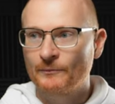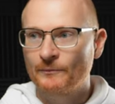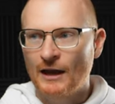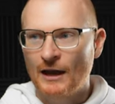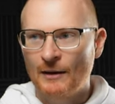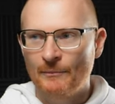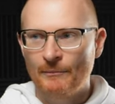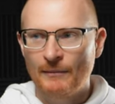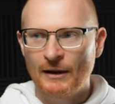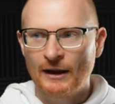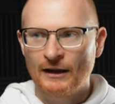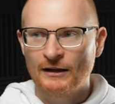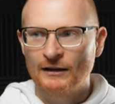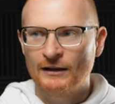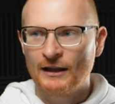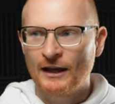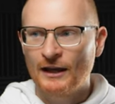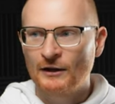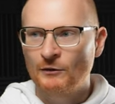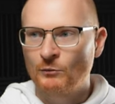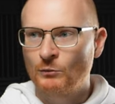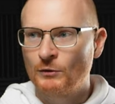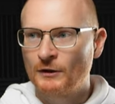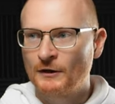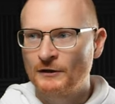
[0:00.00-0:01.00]
Mad
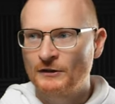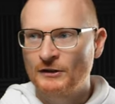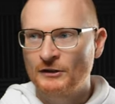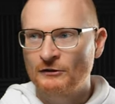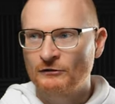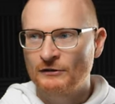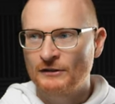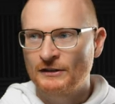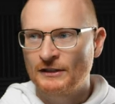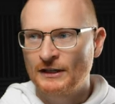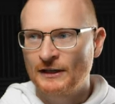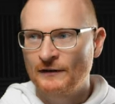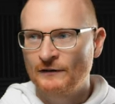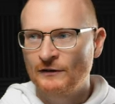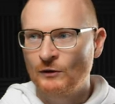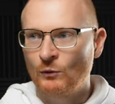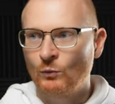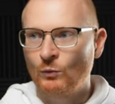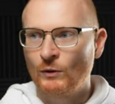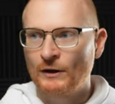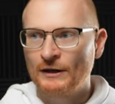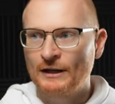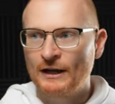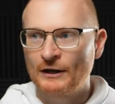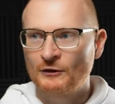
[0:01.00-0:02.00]
Lad would have just received
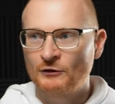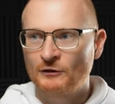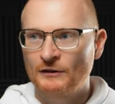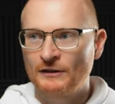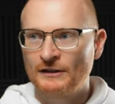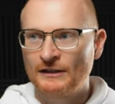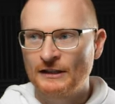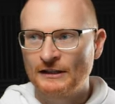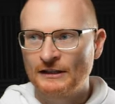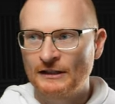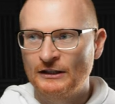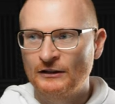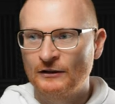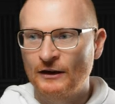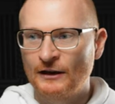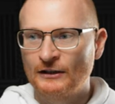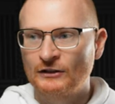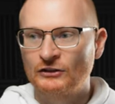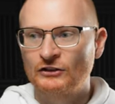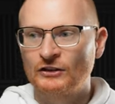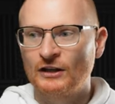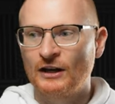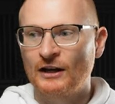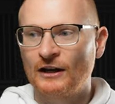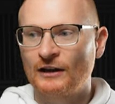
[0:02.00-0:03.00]
169
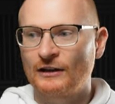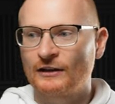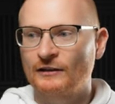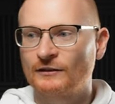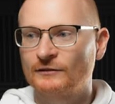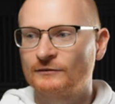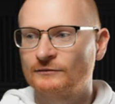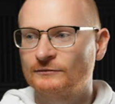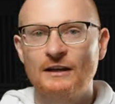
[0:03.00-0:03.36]
shark.